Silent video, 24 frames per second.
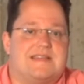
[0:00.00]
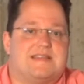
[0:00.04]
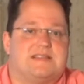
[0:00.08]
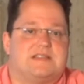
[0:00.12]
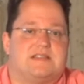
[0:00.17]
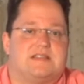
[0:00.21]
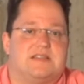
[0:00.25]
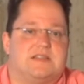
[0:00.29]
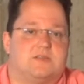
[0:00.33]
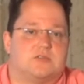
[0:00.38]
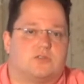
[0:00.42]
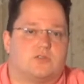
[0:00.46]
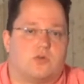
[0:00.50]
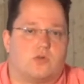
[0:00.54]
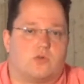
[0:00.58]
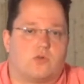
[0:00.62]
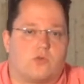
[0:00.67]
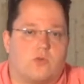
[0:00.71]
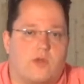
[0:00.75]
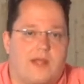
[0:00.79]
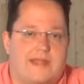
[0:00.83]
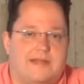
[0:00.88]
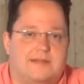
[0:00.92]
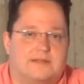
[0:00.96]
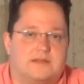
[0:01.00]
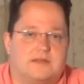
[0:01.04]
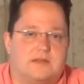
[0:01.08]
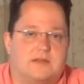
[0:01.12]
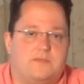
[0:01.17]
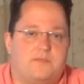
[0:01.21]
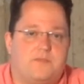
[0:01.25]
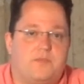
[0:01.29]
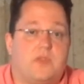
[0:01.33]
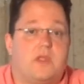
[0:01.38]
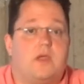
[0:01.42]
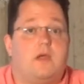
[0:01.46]
this is great.
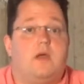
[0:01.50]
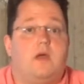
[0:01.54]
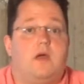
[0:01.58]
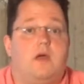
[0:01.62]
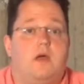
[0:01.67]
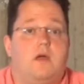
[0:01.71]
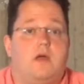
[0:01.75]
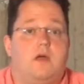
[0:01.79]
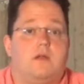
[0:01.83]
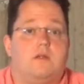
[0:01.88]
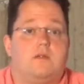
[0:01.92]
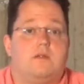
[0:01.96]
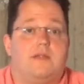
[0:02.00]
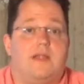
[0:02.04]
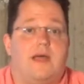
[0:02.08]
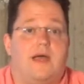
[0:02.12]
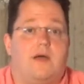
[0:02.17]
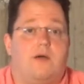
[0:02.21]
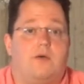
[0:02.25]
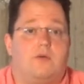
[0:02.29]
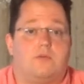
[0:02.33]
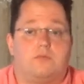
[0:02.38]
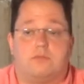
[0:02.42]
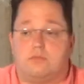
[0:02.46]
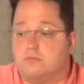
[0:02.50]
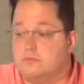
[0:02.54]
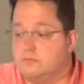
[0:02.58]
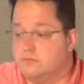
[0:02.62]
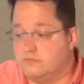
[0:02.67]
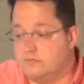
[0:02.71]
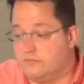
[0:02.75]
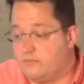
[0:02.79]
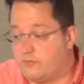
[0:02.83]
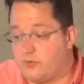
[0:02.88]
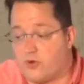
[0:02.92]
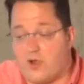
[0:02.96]
Now,
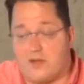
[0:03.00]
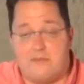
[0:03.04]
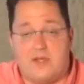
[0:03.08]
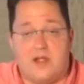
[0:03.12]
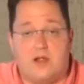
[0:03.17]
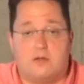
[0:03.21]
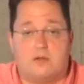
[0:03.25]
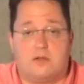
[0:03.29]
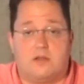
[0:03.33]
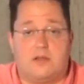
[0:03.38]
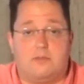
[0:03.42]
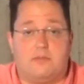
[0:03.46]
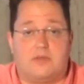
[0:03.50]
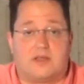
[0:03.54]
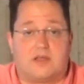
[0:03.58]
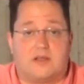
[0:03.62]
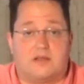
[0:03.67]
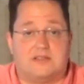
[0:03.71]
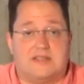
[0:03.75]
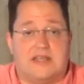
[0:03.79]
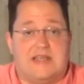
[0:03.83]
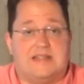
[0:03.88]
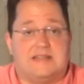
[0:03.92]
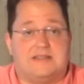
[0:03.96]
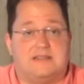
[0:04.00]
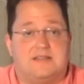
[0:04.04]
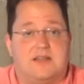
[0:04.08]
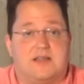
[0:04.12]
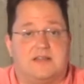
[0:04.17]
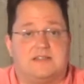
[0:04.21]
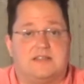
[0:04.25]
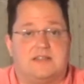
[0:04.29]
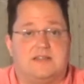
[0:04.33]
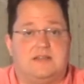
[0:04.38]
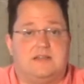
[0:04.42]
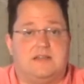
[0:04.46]
primarily because it
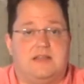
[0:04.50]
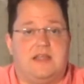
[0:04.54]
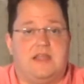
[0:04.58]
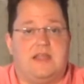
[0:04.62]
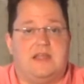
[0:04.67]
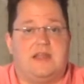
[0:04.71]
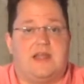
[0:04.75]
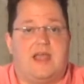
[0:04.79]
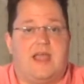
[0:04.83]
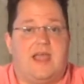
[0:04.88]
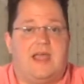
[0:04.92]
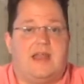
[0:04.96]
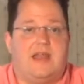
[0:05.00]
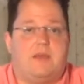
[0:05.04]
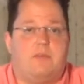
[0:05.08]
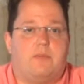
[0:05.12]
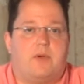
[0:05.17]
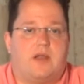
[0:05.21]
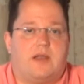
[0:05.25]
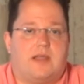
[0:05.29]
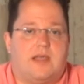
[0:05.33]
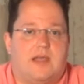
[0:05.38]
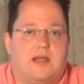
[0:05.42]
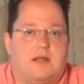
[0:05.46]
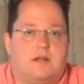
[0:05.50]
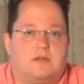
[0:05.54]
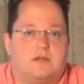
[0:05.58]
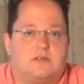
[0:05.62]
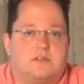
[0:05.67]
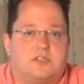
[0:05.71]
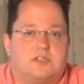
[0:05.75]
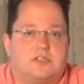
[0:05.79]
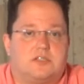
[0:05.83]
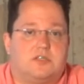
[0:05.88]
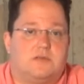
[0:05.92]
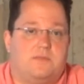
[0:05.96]
doesn't need anybody
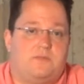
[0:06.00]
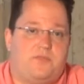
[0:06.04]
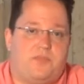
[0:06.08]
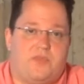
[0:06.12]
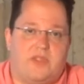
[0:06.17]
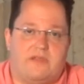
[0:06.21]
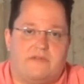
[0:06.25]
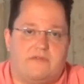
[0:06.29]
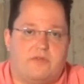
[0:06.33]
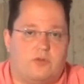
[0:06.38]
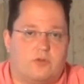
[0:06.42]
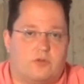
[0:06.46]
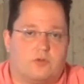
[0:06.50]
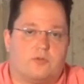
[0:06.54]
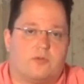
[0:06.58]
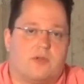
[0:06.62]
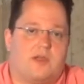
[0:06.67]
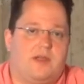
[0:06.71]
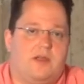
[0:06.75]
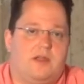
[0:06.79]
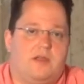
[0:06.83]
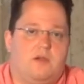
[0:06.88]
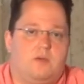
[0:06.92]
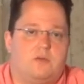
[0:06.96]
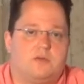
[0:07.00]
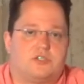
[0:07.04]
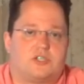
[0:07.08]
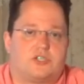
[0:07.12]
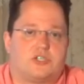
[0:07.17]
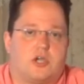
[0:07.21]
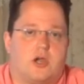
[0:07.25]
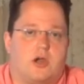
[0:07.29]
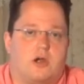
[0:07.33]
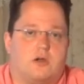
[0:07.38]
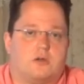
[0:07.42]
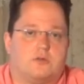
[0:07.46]
else. If your radio is
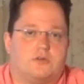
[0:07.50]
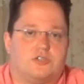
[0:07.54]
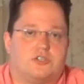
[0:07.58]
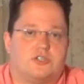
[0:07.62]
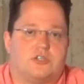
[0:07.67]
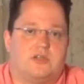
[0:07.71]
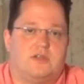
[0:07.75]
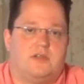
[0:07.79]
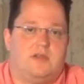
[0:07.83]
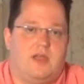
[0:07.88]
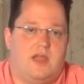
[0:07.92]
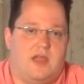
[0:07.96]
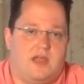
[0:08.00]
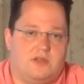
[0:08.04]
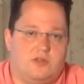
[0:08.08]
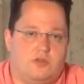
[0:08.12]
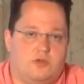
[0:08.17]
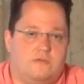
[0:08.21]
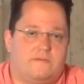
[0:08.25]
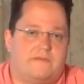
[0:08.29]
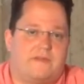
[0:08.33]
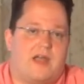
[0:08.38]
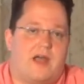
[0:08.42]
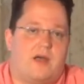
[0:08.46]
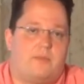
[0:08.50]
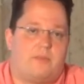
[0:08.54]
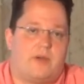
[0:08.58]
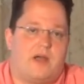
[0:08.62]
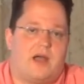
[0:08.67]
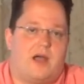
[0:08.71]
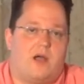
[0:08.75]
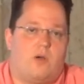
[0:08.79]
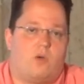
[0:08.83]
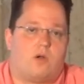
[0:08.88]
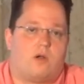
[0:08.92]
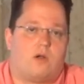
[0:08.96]
charged and you've got
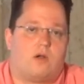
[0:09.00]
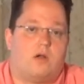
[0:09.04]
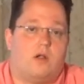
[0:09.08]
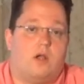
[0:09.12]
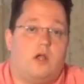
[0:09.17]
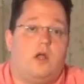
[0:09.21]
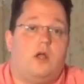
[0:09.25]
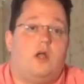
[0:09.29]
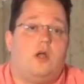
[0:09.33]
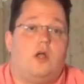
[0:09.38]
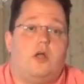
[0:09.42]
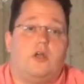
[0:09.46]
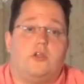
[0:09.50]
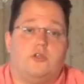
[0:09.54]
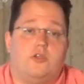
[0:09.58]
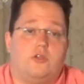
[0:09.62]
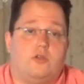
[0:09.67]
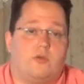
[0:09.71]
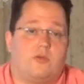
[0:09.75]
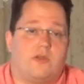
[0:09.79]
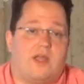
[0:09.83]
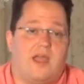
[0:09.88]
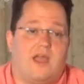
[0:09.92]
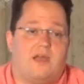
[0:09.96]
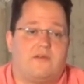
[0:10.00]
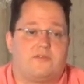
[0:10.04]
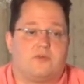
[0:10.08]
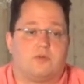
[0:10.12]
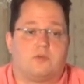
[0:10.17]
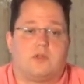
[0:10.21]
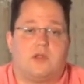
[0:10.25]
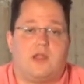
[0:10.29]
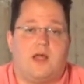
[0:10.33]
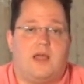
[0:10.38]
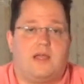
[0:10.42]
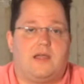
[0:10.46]
power, you don't have to
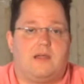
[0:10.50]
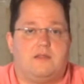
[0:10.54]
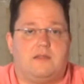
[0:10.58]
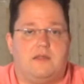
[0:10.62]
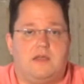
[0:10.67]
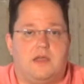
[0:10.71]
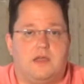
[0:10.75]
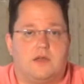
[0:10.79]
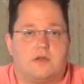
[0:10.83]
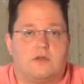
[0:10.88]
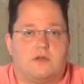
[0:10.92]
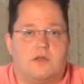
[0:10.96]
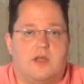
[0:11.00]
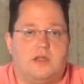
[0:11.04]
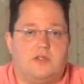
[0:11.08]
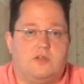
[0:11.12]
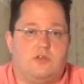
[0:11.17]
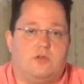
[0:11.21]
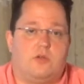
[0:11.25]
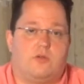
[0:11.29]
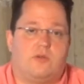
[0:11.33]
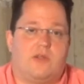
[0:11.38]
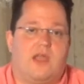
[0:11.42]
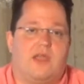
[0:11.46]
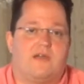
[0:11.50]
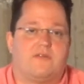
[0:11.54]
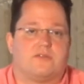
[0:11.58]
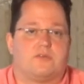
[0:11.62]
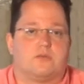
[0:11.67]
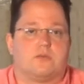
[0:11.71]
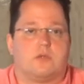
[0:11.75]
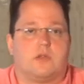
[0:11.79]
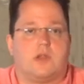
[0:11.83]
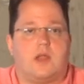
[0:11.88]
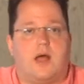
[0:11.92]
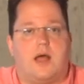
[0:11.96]
rely on the internet. You don't have
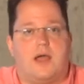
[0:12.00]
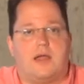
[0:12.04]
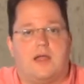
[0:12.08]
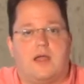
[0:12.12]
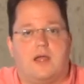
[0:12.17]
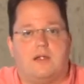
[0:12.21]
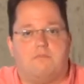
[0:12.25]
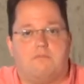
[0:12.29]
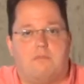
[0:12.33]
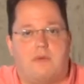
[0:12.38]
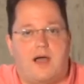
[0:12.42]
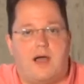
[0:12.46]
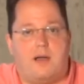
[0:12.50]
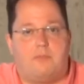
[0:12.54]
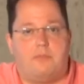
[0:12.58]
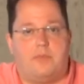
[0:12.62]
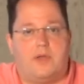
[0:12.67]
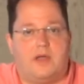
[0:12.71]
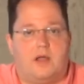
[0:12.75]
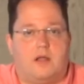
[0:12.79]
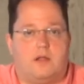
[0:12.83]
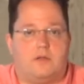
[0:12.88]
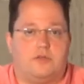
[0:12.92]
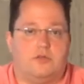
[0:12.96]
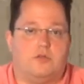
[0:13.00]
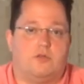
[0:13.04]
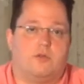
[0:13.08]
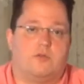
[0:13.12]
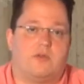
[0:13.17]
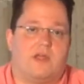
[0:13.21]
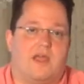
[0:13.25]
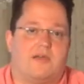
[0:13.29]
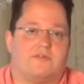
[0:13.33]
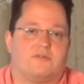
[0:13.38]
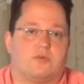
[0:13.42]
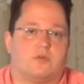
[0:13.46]
to rely on Ma Bell. You
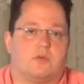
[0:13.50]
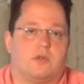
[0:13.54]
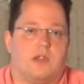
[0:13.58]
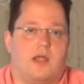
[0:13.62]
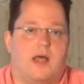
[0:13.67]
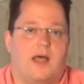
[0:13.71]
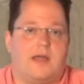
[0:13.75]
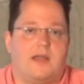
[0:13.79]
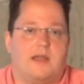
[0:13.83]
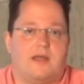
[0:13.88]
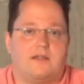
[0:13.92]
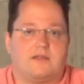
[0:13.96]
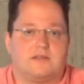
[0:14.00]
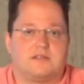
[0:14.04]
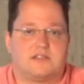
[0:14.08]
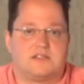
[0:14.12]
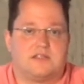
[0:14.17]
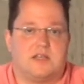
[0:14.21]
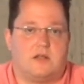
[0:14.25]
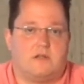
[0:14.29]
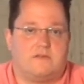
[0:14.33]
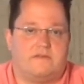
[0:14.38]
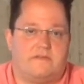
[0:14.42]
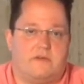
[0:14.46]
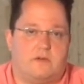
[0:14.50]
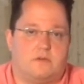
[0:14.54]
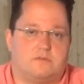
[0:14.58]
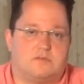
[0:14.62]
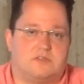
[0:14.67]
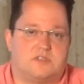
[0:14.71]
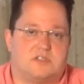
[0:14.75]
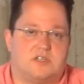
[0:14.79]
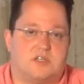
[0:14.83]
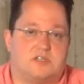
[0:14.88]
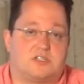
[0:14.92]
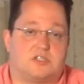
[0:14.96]
don't have to rely on the cell phone
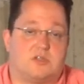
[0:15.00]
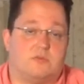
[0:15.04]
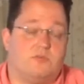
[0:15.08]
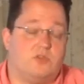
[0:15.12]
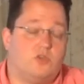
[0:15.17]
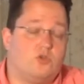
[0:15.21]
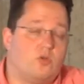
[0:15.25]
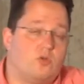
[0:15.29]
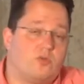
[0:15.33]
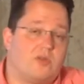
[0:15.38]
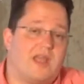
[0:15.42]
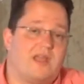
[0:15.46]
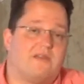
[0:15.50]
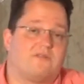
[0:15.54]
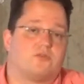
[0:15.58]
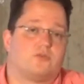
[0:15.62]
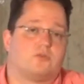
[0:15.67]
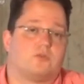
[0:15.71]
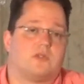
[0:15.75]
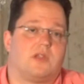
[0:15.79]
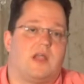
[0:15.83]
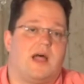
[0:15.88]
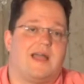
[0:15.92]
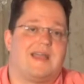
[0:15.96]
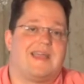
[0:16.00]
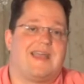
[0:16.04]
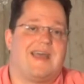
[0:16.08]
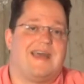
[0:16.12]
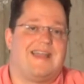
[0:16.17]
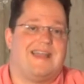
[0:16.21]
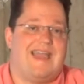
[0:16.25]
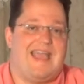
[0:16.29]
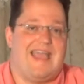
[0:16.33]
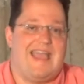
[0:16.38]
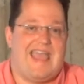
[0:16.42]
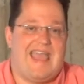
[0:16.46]
system. You don't have to rely
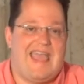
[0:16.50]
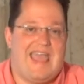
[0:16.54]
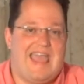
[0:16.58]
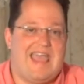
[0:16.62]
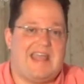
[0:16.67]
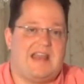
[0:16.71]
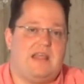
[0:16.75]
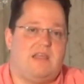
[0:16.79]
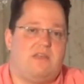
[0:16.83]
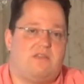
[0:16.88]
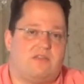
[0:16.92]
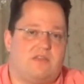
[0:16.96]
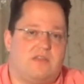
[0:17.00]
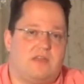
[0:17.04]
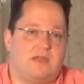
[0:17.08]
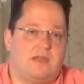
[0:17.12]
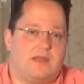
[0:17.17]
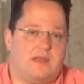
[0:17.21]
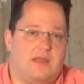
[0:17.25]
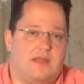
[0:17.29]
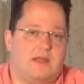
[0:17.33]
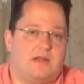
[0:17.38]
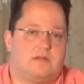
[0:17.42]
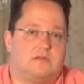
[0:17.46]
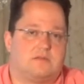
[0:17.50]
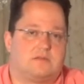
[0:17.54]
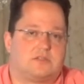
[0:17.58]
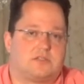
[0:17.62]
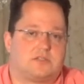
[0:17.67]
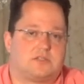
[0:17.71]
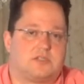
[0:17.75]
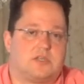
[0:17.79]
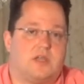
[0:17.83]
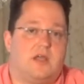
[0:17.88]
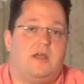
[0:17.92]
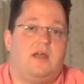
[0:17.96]
on anything
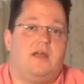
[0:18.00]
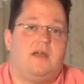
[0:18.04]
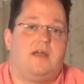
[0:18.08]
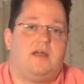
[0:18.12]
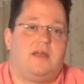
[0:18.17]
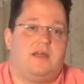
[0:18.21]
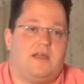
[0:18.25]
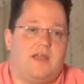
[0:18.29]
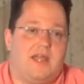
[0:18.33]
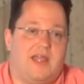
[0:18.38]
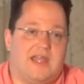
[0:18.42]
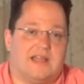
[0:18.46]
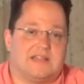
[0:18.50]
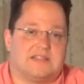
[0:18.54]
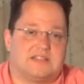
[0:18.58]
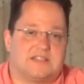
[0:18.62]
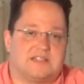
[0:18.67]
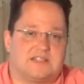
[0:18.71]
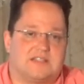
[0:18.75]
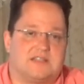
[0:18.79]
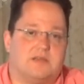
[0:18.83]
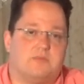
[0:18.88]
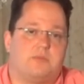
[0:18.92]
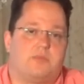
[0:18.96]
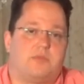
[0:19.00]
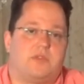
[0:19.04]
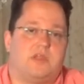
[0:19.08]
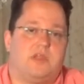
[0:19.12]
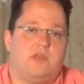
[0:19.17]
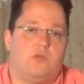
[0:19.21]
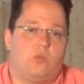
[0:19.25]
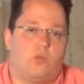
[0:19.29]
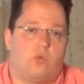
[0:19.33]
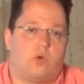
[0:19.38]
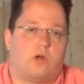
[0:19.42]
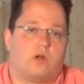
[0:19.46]
else. It
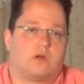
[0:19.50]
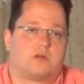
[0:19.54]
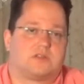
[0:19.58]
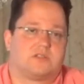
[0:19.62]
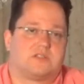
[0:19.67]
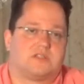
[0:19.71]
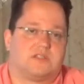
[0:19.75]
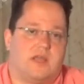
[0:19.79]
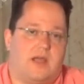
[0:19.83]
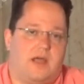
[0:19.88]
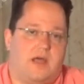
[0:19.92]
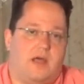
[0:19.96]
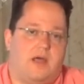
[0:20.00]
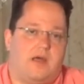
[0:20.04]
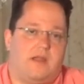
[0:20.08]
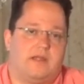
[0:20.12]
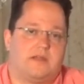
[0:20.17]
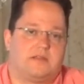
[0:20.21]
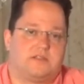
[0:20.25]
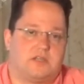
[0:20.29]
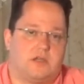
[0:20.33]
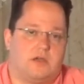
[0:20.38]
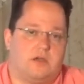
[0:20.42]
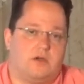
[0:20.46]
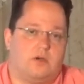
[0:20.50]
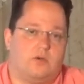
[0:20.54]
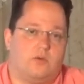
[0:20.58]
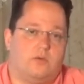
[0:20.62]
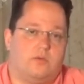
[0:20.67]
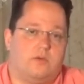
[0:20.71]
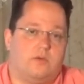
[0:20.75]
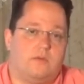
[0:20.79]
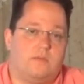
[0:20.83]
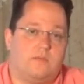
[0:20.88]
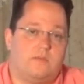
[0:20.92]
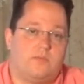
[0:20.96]
simply works on its
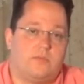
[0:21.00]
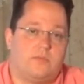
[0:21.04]
own.